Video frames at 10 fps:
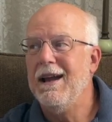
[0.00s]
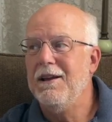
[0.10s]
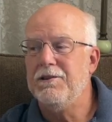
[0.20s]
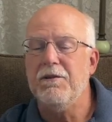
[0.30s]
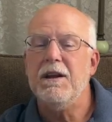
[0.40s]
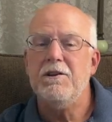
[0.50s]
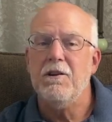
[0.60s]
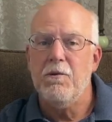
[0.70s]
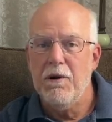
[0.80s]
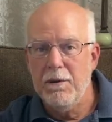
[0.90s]
So then your
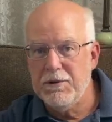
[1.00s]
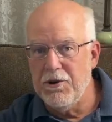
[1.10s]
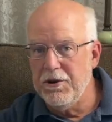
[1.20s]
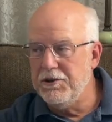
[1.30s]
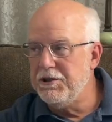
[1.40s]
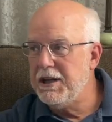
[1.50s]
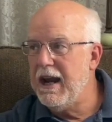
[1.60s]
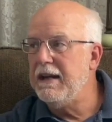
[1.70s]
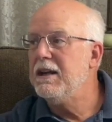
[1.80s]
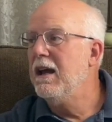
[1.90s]
aquarium is going to
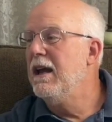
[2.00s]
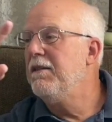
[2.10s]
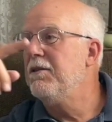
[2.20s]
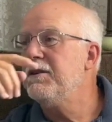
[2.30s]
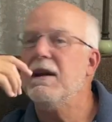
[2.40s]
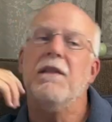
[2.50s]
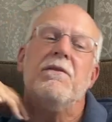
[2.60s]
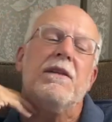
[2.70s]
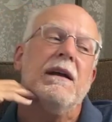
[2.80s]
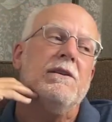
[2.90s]
change. There's another
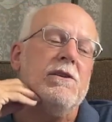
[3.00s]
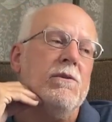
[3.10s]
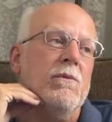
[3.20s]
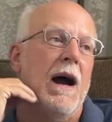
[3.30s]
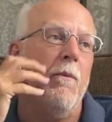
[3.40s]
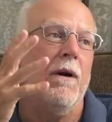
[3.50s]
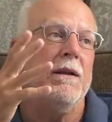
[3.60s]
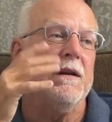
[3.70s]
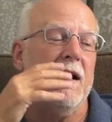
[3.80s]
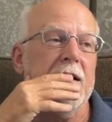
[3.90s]
thing too I want
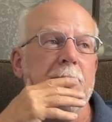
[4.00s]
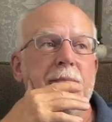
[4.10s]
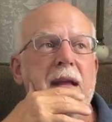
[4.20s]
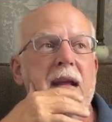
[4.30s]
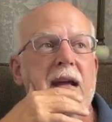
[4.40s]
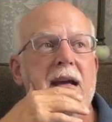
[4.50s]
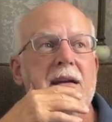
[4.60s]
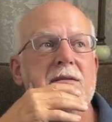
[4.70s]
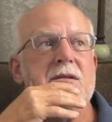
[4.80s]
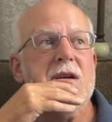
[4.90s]
to tell you
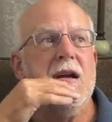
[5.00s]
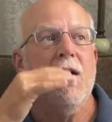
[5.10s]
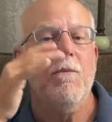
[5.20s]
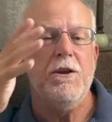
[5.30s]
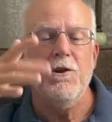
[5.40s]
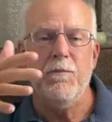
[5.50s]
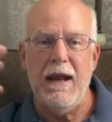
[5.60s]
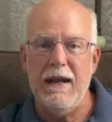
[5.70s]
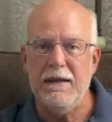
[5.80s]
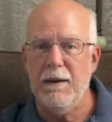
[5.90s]
is when you're
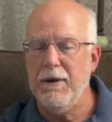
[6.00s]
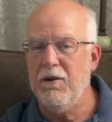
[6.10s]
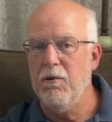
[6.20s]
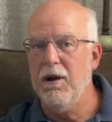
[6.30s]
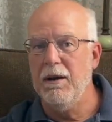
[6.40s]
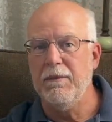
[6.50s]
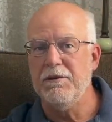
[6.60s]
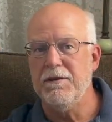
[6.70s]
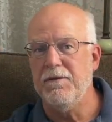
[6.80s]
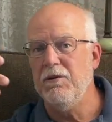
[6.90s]
planting up an aquarium,
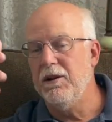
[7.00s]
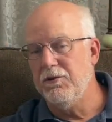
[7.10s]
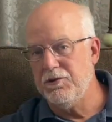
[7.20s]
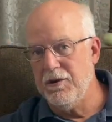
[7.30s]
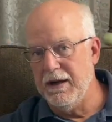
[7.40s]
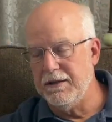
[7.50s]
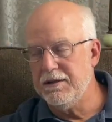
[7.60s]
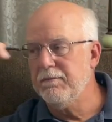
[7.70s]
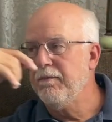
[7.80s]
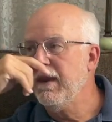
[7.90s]
there's a few little
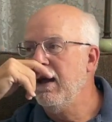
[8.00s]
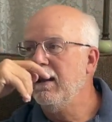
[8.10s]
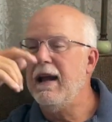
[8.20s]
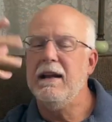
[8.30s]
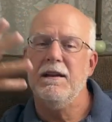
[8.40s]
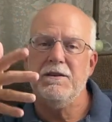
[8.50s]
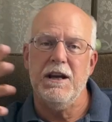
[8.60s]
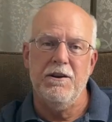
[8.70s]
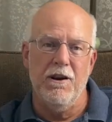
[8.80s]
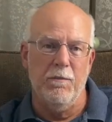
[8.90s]
tricks. Like let's say
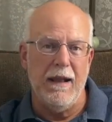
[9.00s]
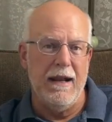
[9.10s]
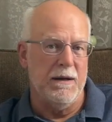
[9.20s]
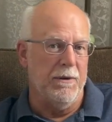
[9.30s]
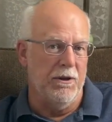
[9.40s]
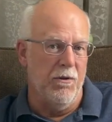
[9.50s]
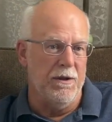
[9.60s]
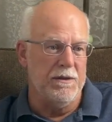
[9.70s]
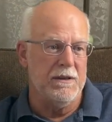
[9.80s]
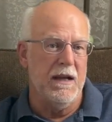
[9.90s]
you're going to plant up a
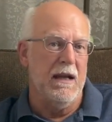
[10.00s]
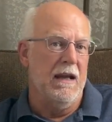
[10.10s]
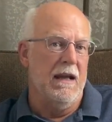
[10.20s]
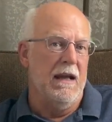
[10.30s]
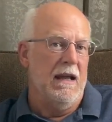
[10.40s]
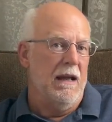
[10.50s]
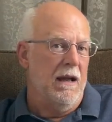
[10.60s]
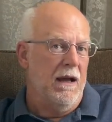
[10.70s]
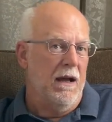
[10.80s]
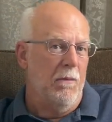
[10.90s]
lotus.
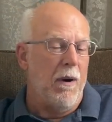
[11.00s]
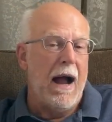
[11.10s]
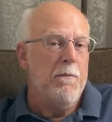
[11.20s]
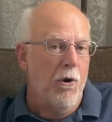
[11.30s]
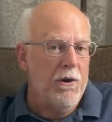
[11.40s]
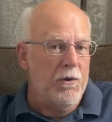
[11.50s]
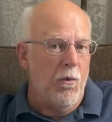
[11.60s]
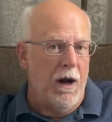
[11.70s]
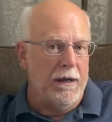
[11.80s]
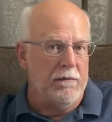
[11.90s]
Buy more than
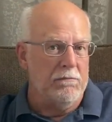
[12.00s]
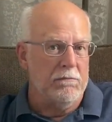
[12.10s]
one.